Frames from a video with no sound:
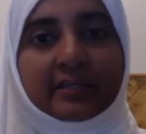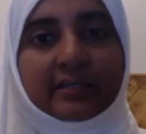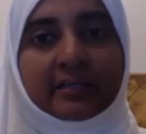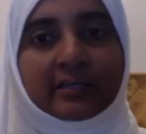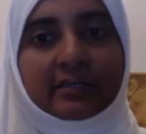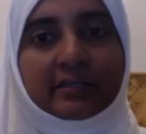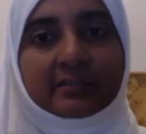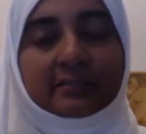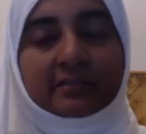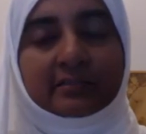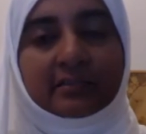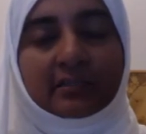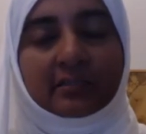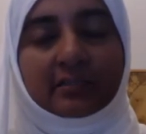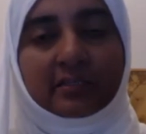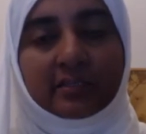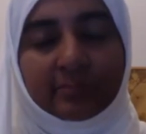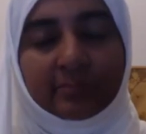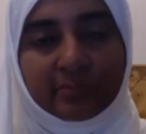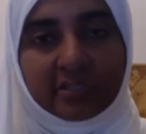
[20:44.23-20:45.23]
and
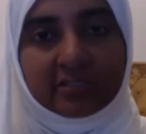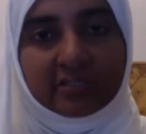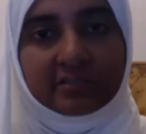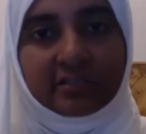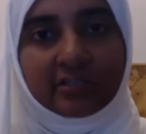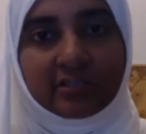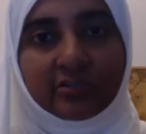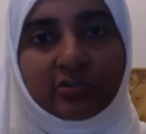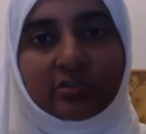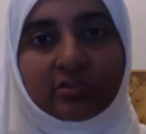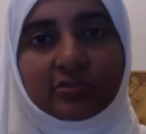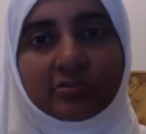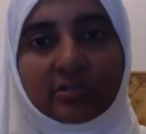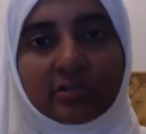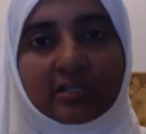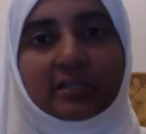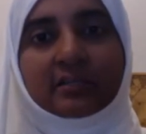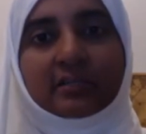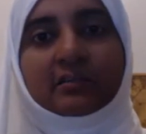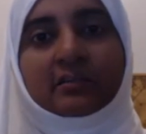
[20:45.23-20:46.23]
uh, keep us in your
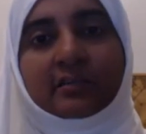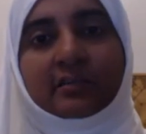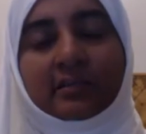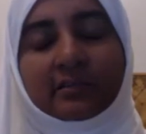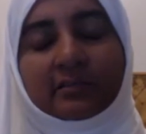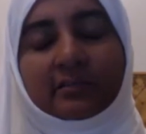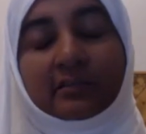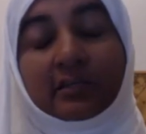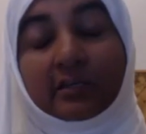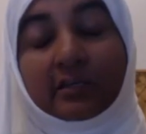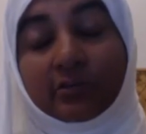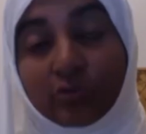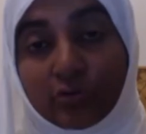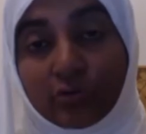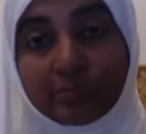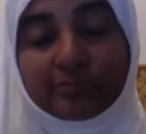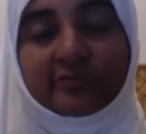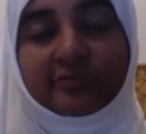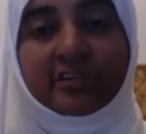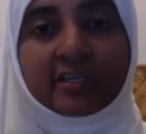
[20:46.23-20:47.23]
dua and i
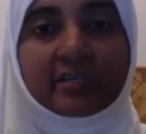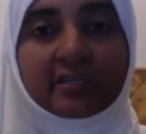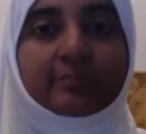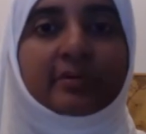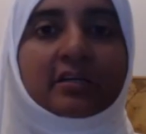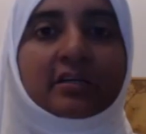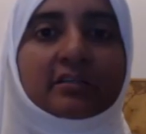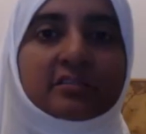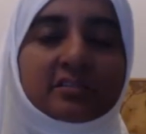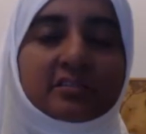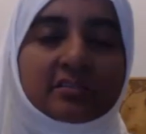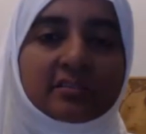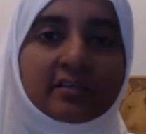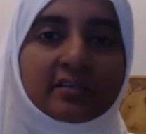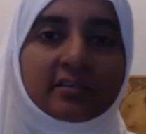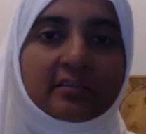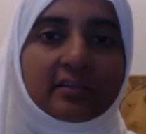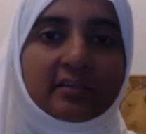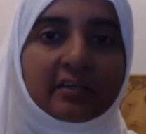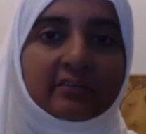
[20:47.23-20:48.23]
hope very much
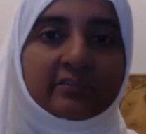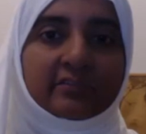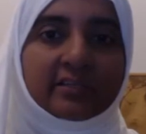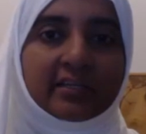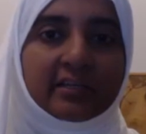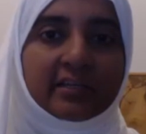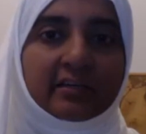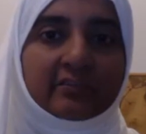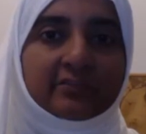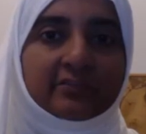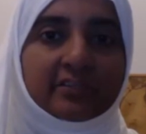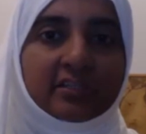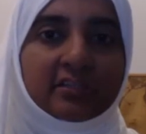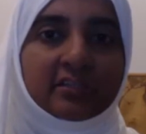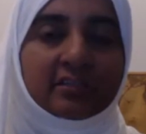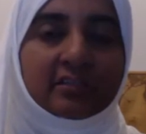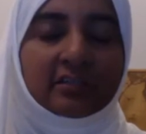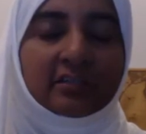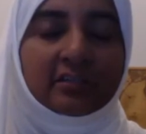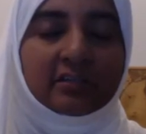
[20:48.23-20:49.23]
that i will have
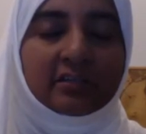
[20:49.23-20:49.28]
the